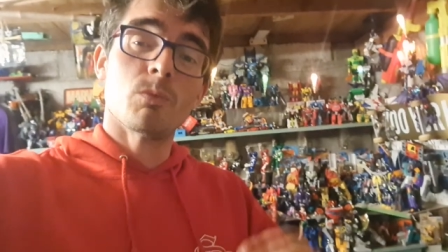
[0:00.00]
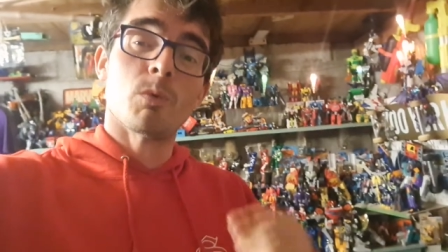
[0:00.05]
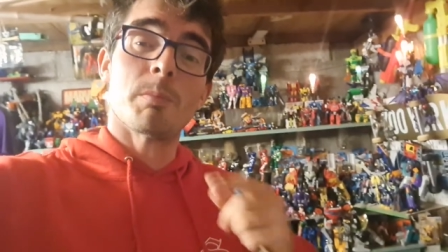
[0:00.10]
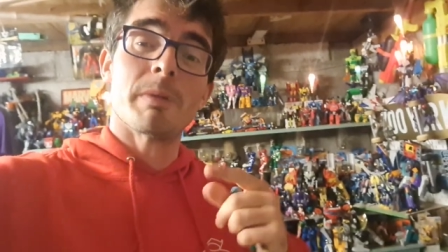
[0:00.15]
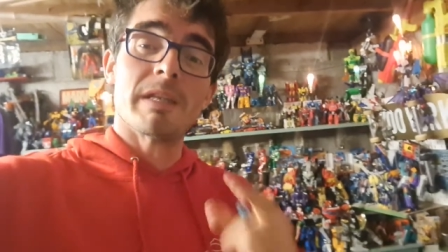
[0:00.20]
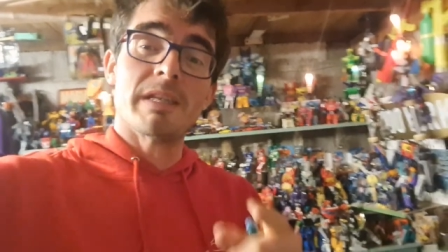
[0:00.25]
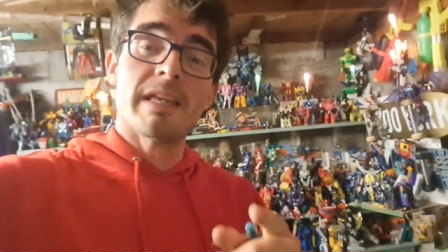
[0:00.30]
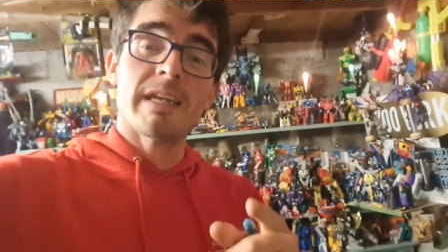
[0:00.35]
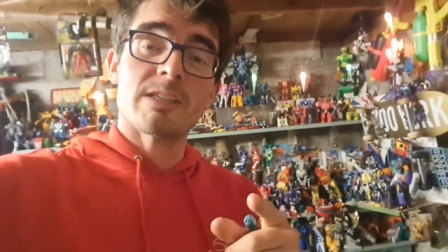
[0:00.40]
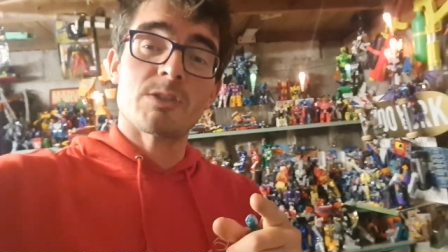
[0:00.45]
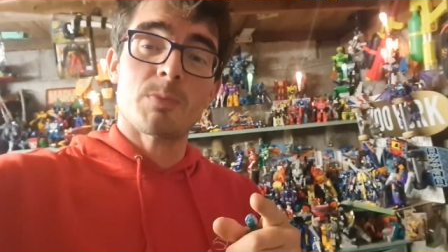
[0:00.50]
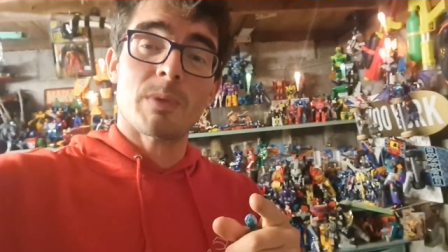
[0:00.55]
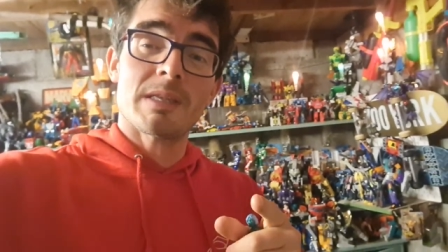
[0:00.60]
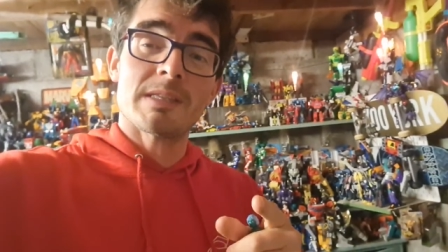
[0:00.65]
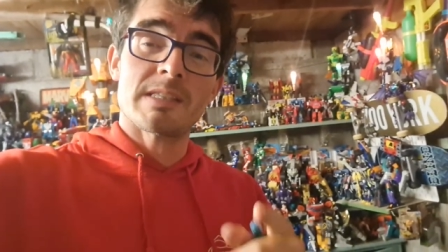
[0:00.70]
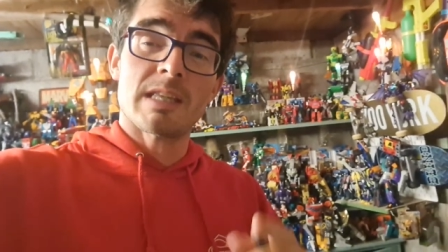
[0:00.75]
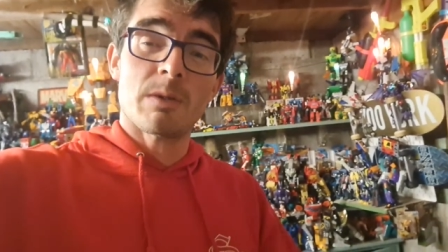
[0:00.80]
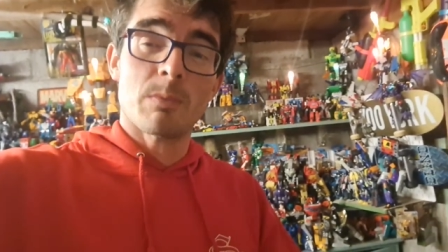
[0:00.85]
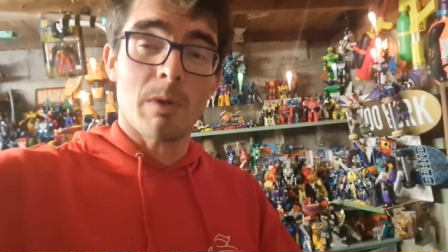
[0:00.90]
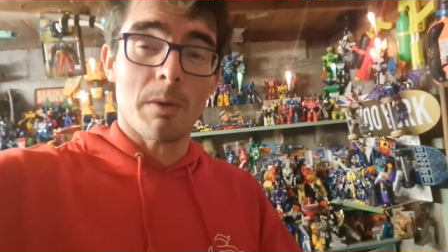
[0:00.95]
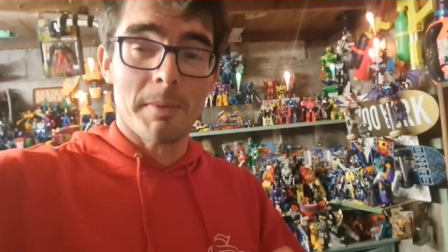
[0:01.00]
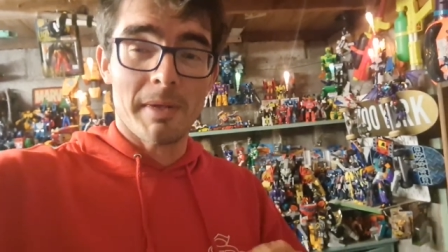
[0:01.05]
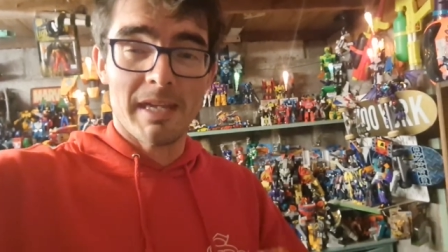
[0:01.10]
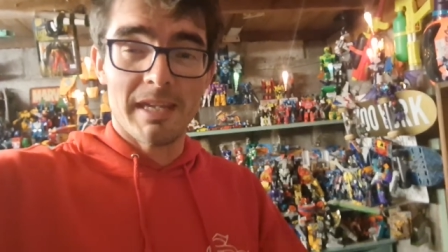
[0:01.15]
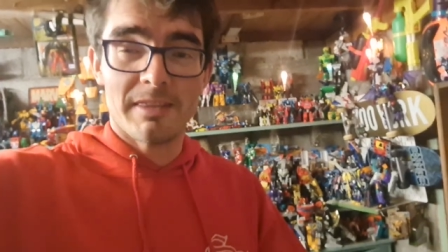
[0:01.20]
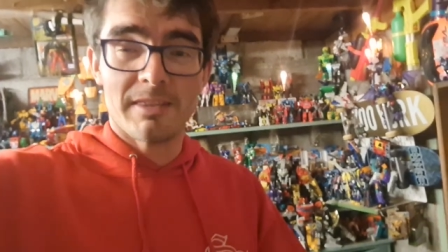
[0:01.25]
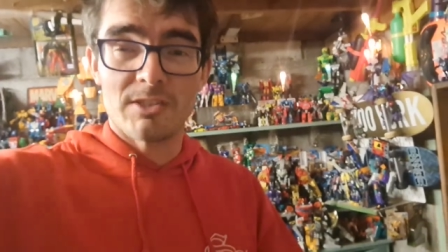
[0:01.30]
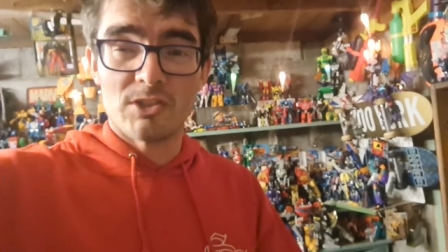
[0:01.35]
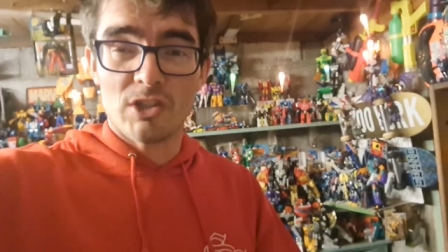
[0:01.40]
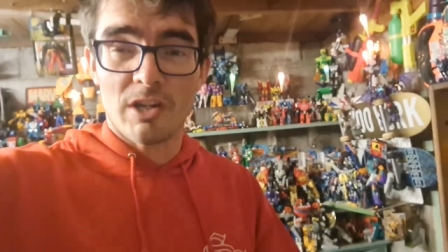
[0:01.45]
will be next Wednesday, where we hit
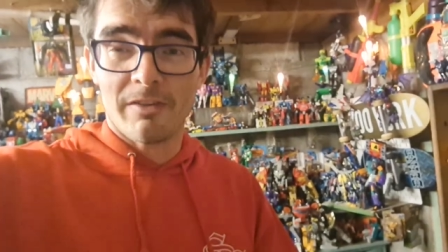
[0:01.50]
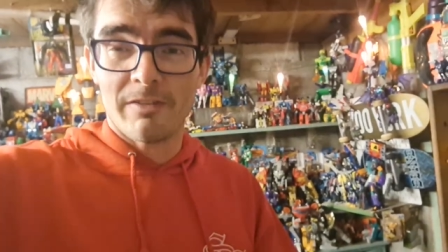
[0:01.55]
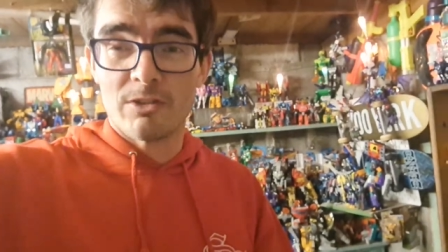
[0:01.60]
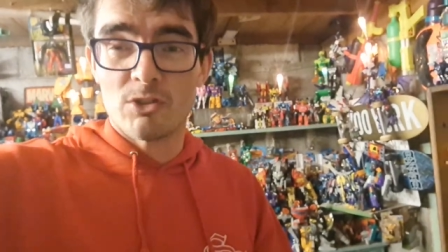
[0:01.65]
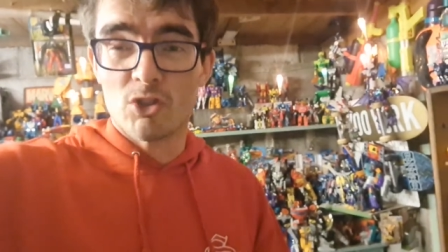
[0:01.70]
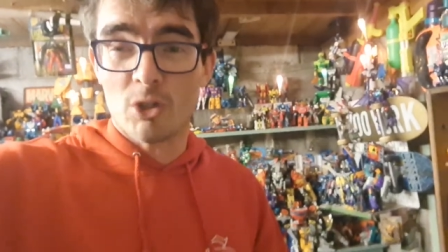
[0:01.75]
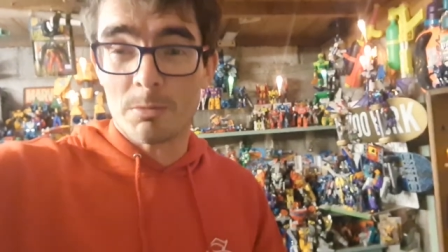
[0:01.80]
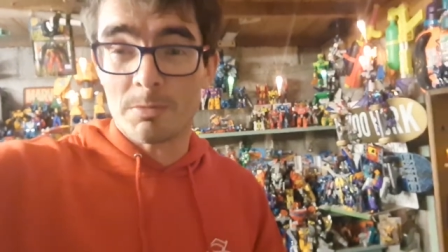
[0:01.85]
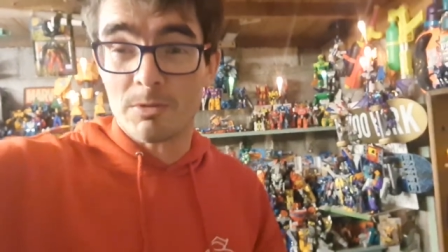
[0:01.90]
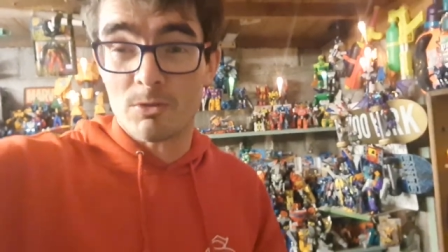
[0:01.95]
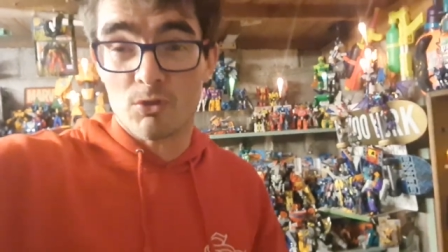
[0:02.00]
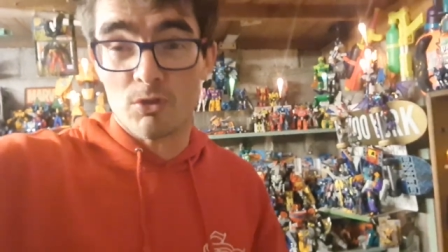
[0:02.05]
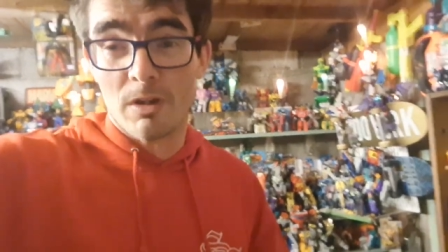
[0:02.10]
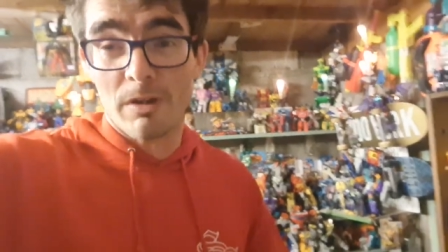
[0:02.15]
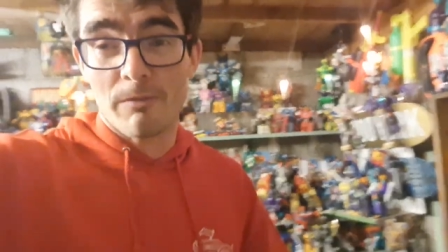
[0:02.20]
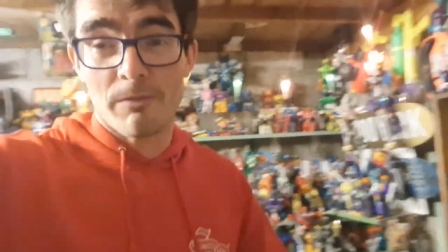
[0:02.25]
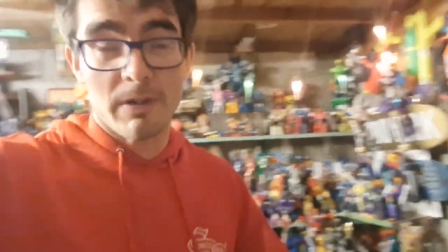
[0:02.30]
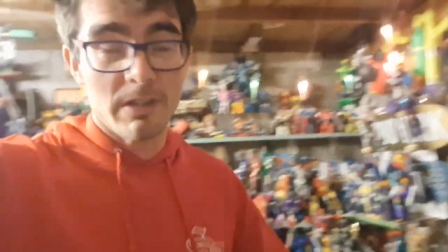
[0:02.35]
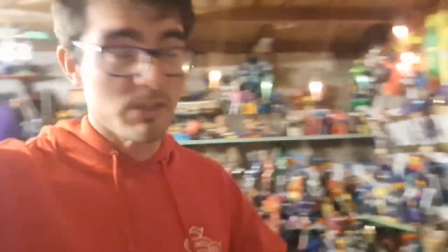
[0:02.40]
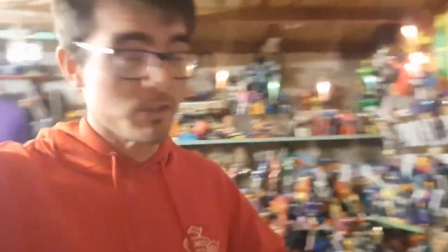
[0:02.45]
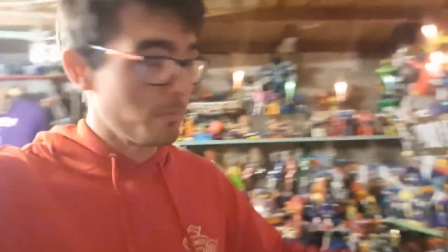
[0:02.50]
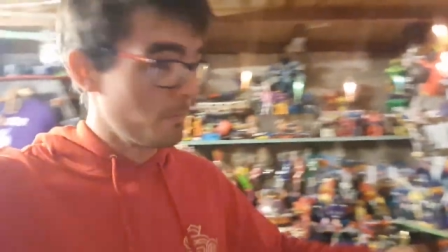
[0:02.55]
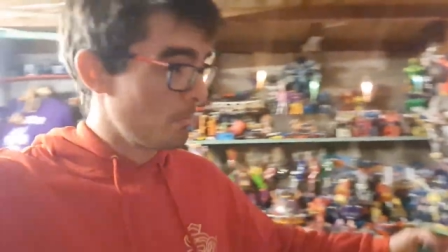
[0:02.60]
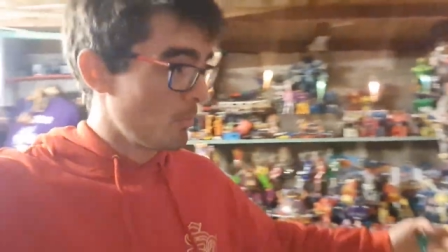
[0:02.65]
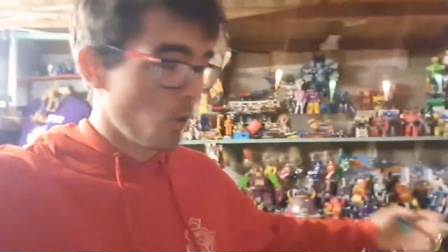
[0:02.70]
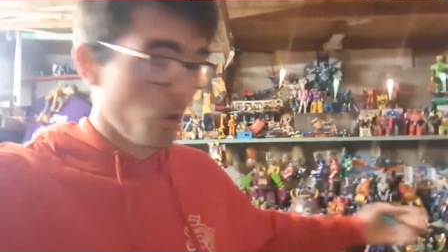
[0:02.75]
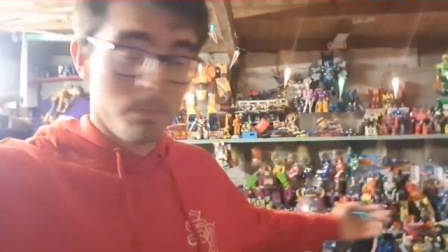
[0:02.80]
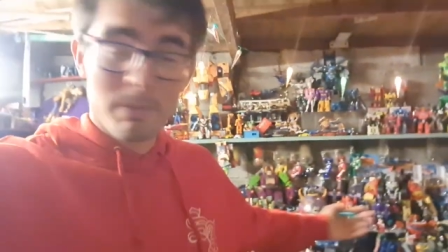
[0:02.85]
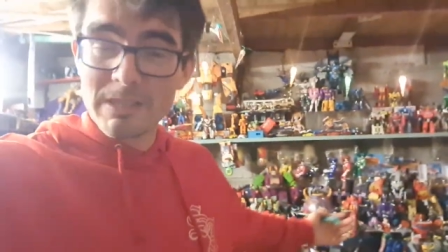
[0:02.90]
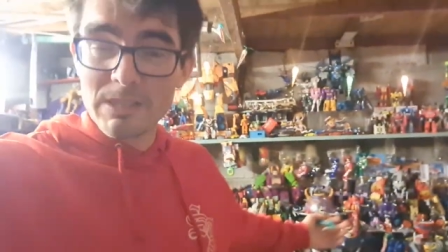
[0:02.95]
the charity shops and try and find some
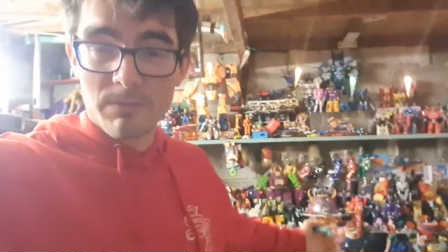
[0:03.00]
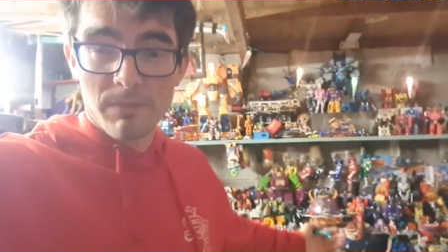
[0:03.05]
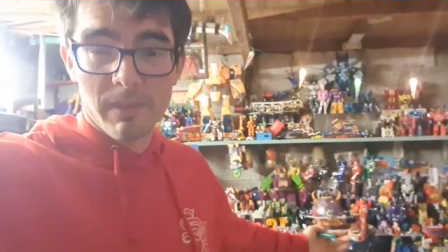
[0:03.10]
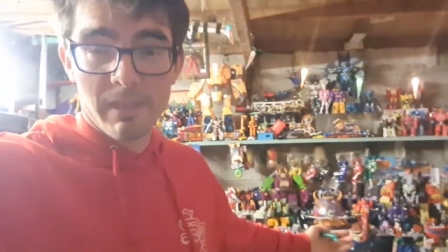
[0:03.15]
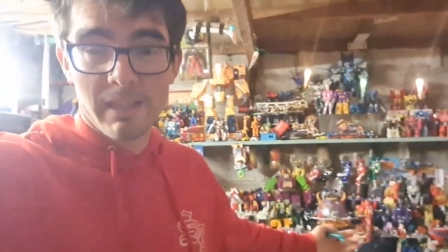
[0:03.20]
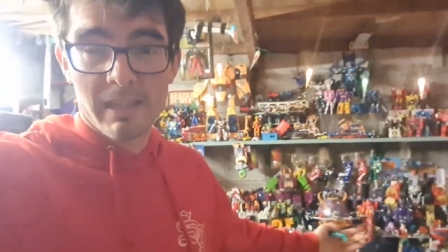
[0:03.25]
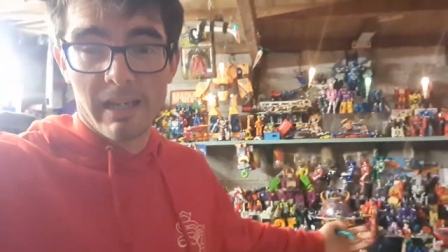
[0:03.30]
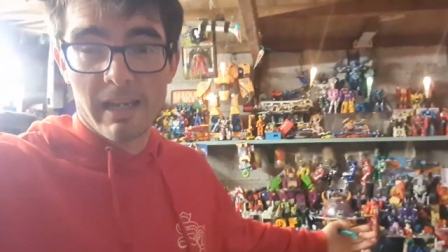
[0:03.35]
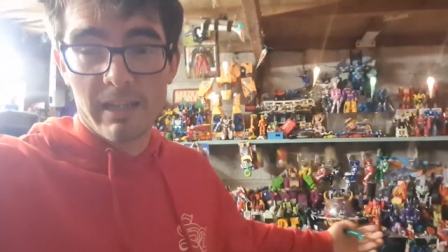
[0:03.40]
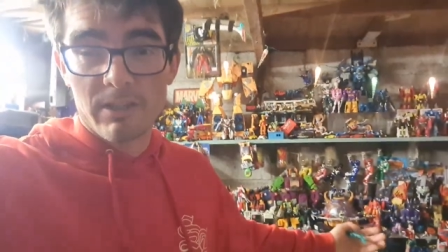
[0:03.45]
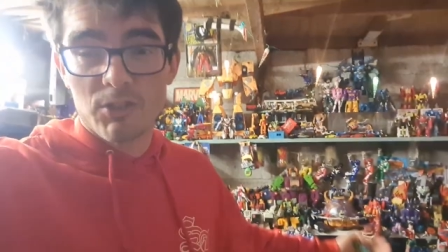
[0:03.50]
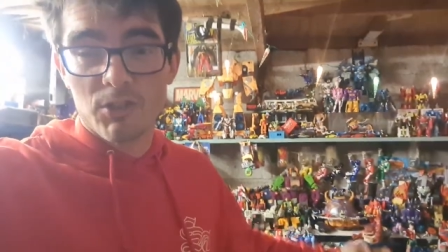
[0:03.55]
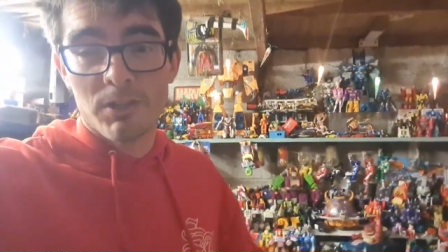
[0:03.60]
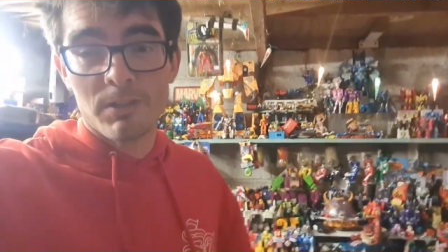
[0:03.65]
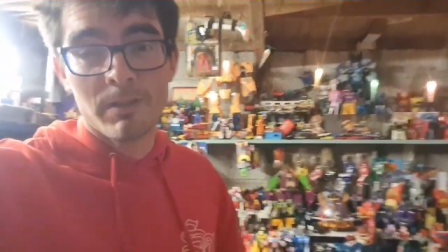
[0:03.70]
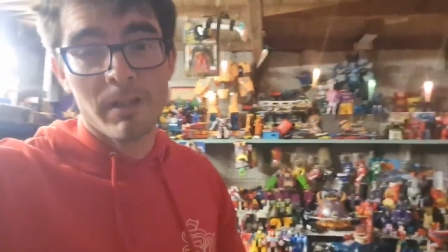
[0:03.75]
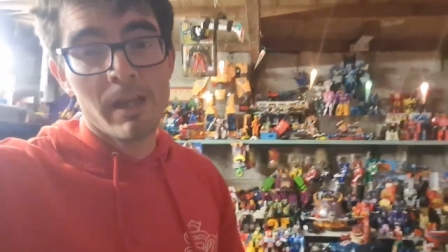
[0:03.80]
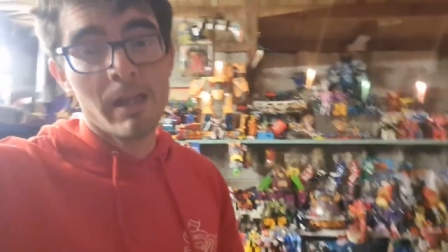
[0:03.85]
more bits for the collection